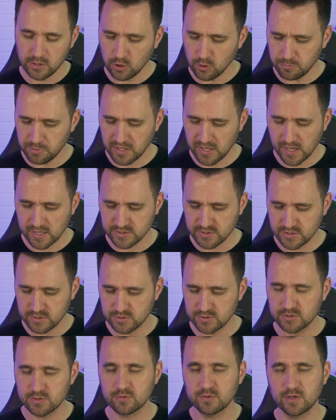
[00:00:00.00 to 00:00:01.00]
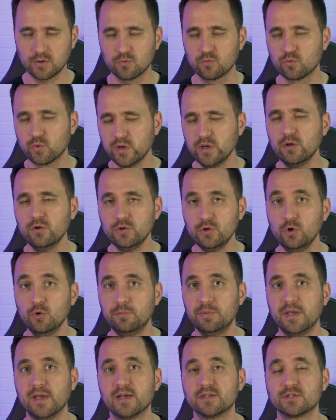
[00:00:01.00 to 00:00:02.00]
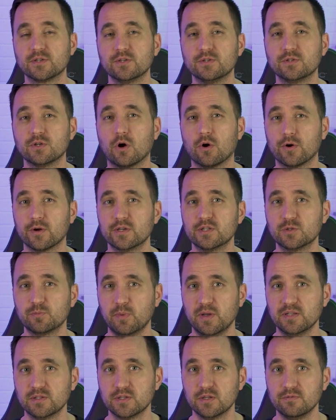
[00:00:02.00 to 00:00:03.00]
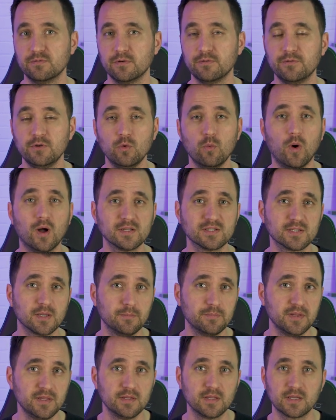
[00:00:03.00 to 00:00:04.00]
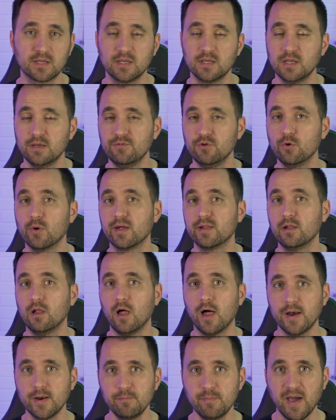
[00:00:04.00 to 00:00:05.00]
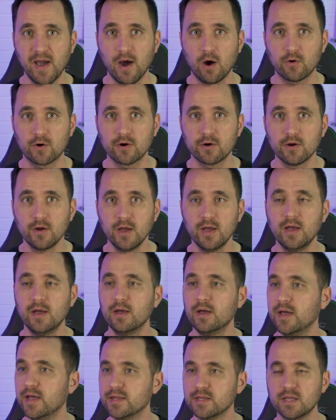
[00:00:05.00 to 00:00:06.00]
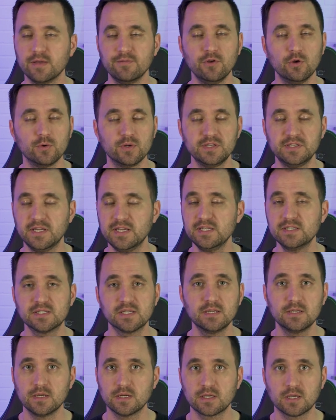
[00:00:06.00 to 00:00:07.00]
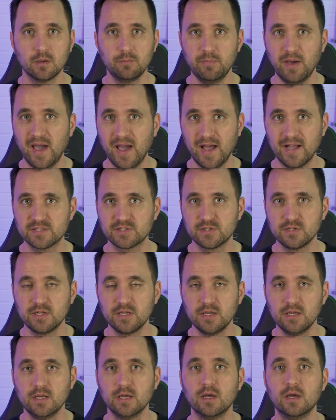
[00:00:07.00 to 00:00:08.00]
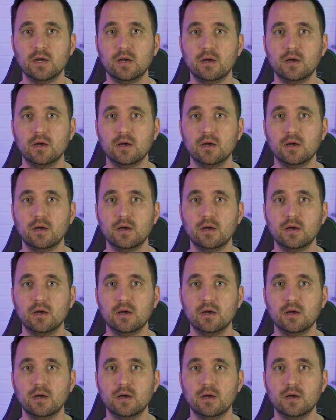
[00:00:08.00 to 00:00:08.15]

UPSs, like real UPSs, are expensive. If you want something that can give you a lot of power and give you a decent capacity,